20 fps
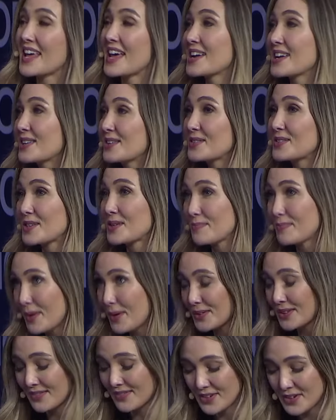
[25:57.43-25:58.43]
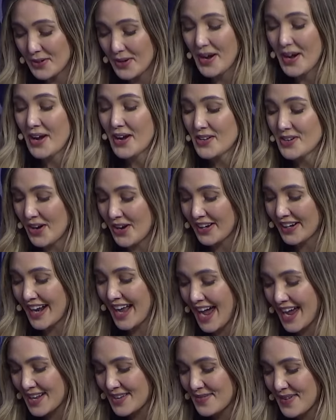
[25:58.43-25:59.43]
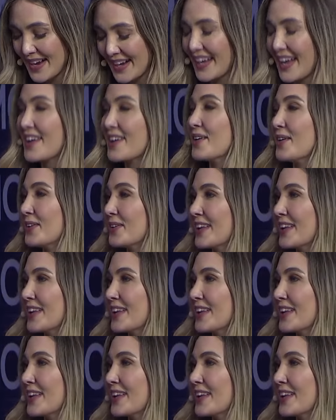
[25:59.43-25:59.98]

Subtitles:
Thank you to both of you, Jochen Hannebeck and